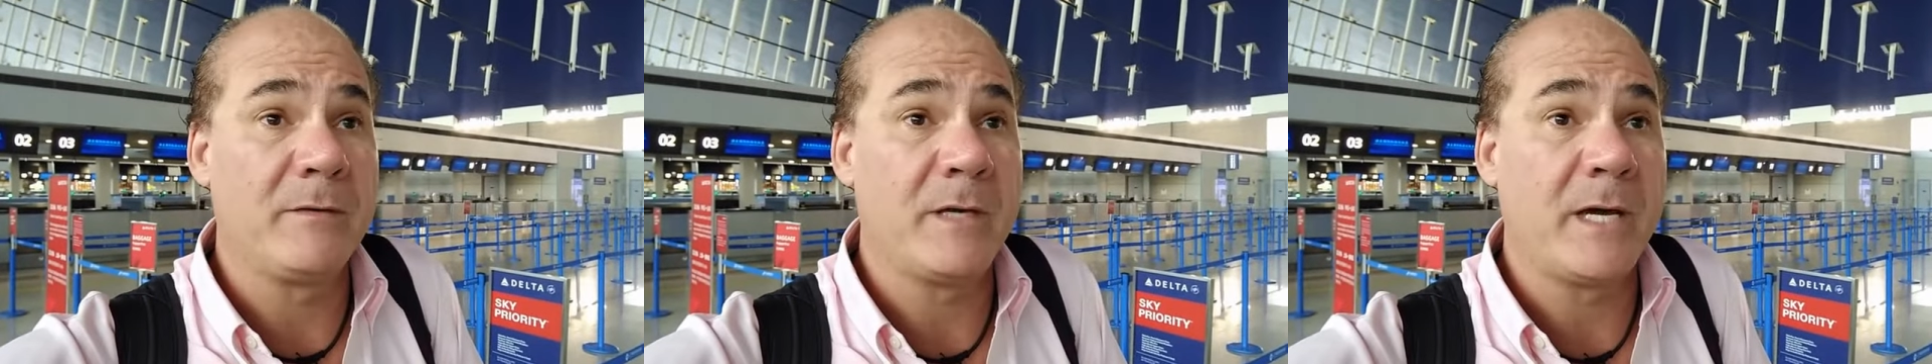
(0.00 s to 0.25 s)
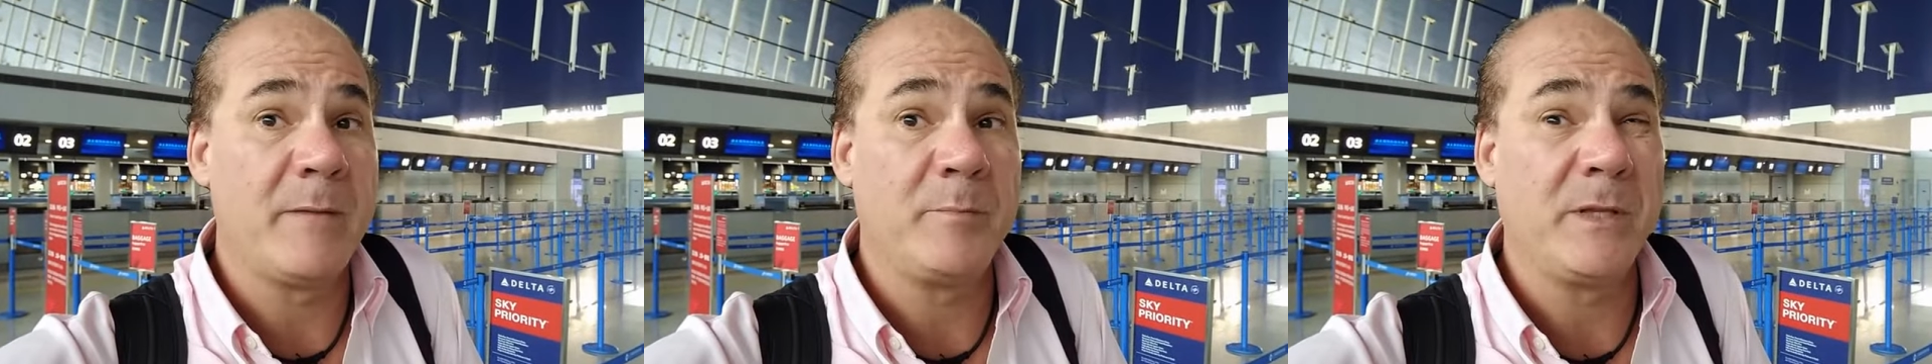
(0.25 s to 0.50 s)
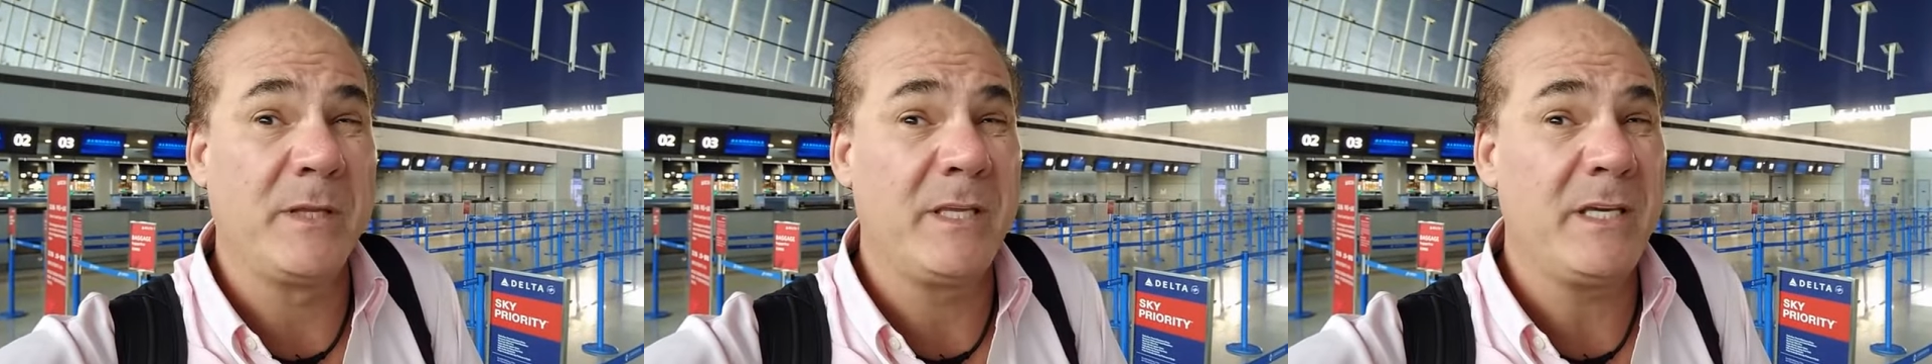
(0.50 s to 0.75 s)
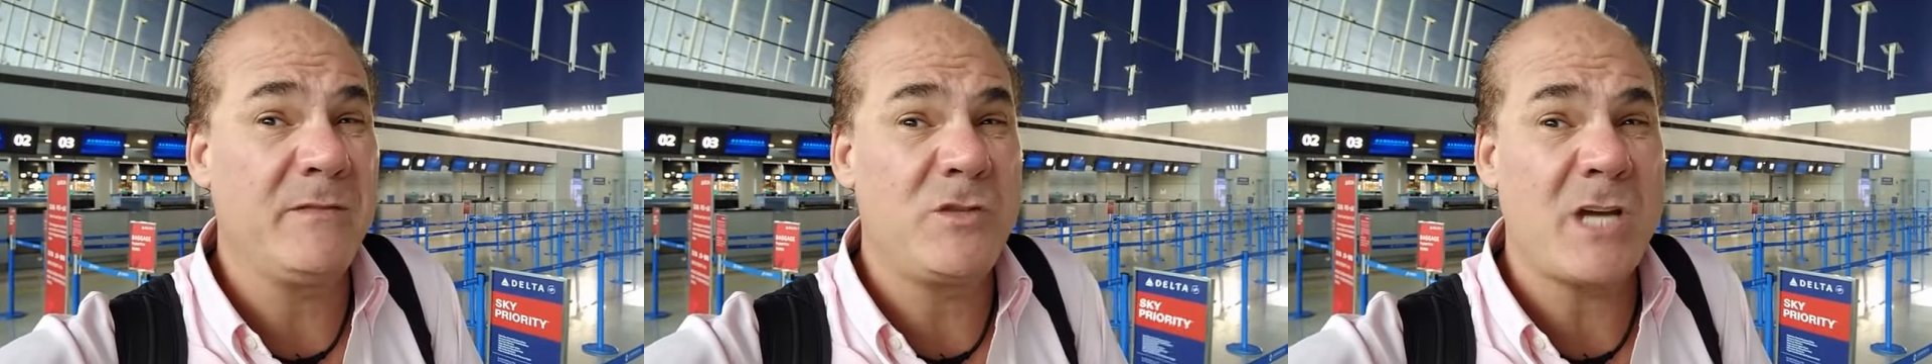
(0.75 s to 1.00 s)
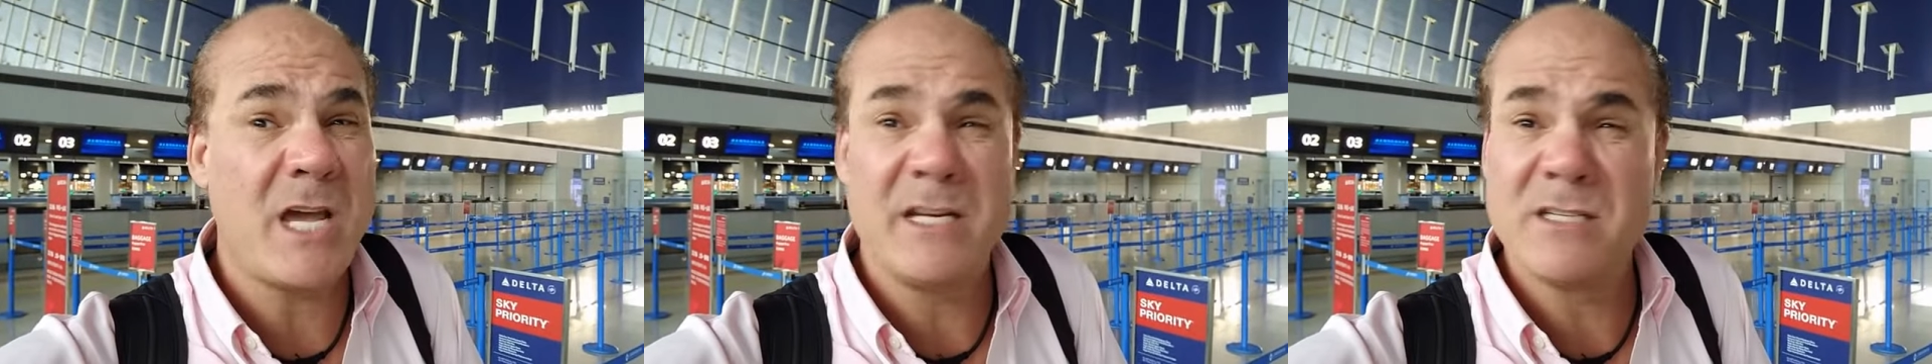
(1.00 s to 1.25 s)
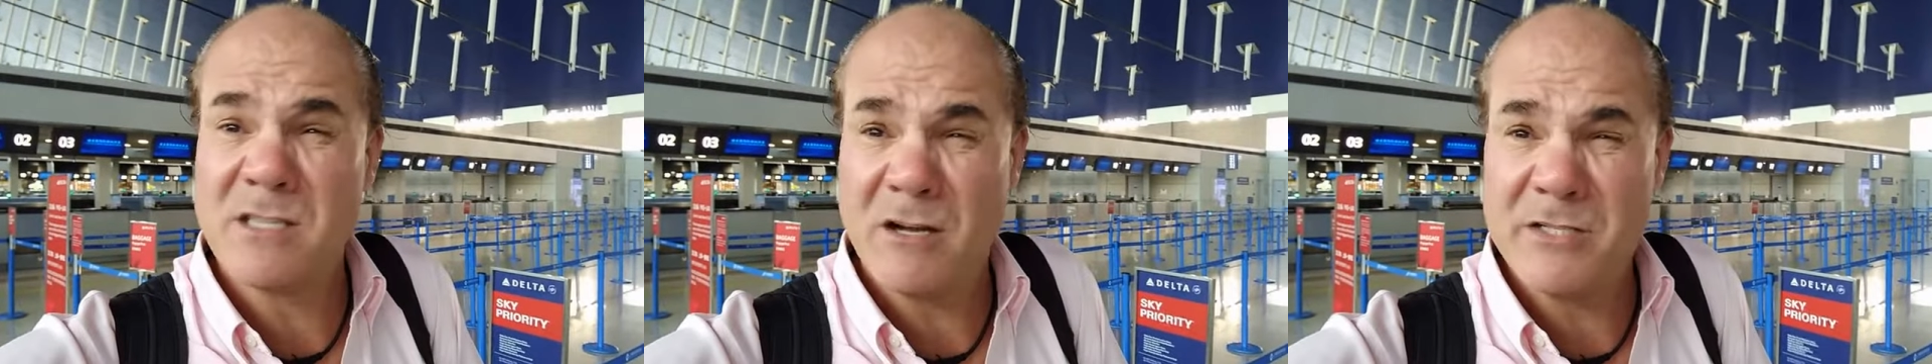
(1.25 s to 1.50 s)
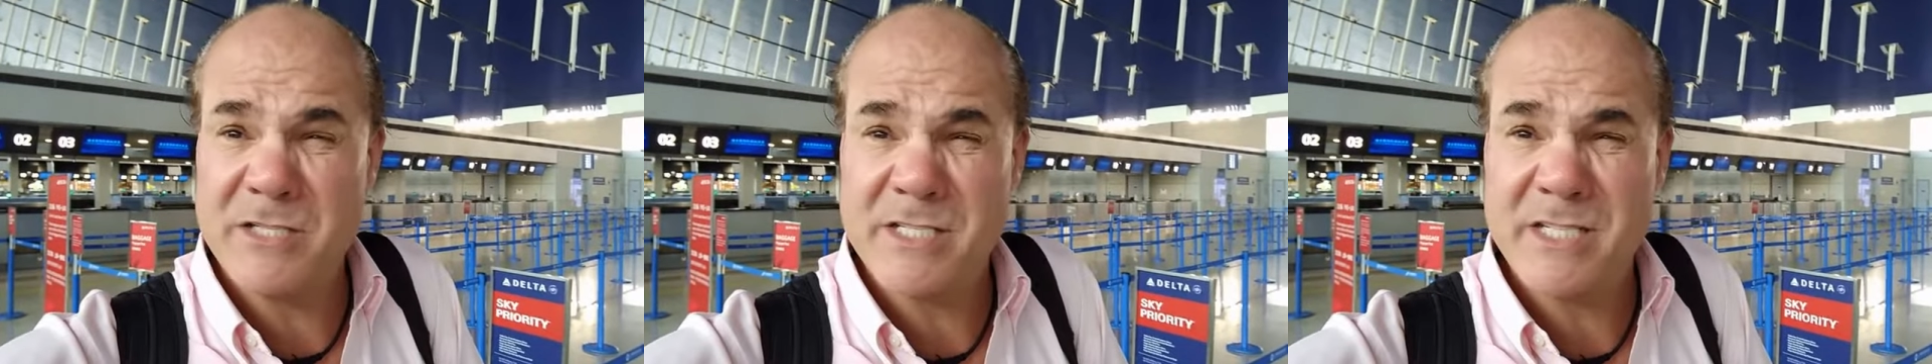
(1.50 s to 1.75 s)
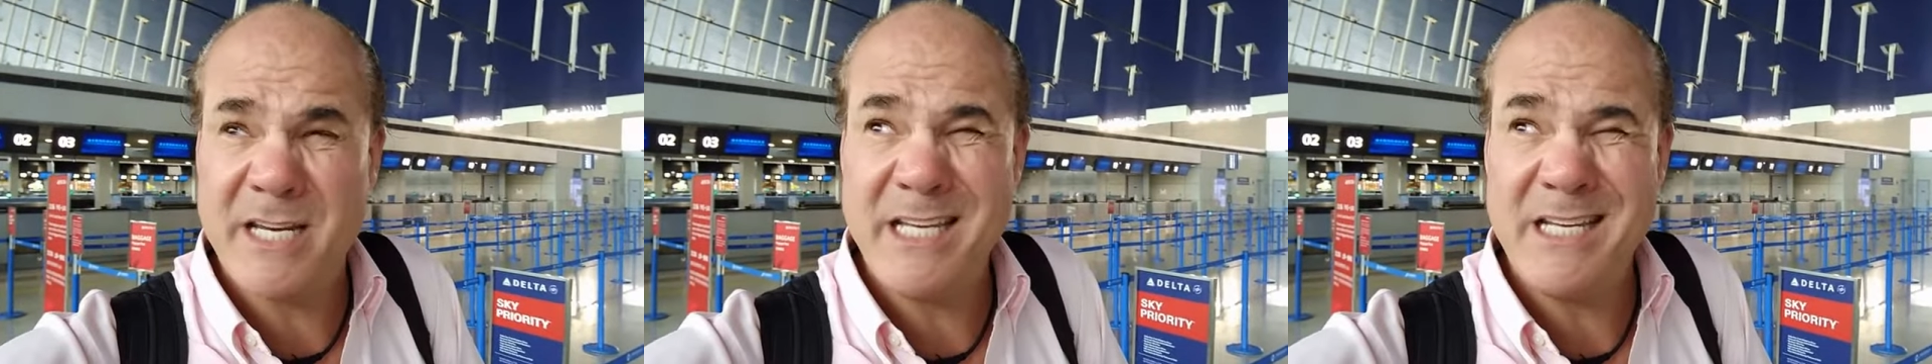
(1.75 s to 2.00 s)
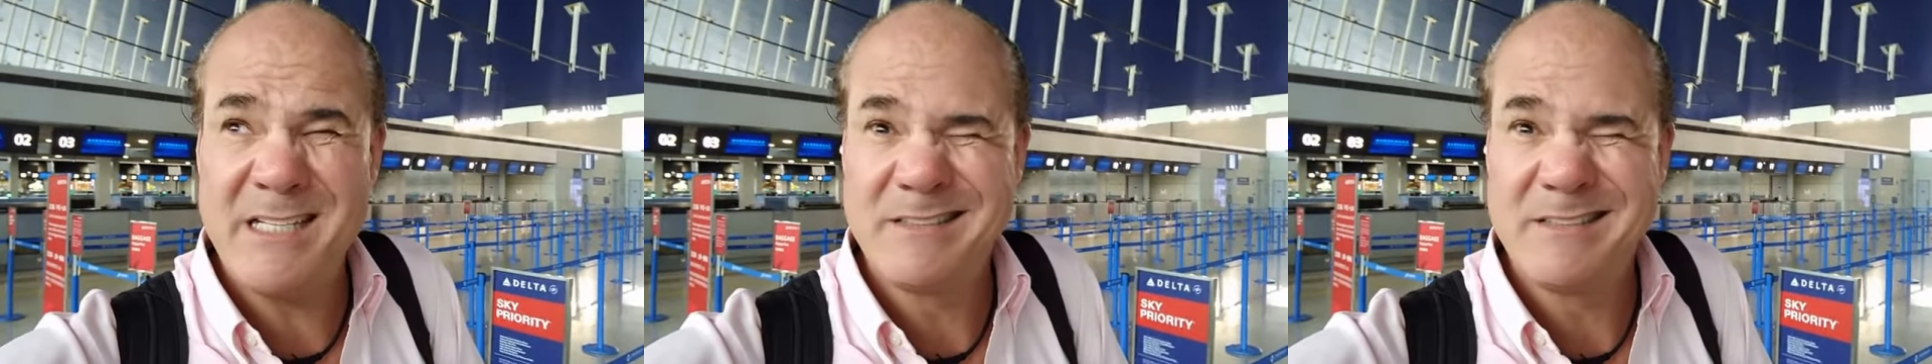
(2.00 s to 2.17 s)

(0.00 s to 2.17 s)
I believe, China's largest city,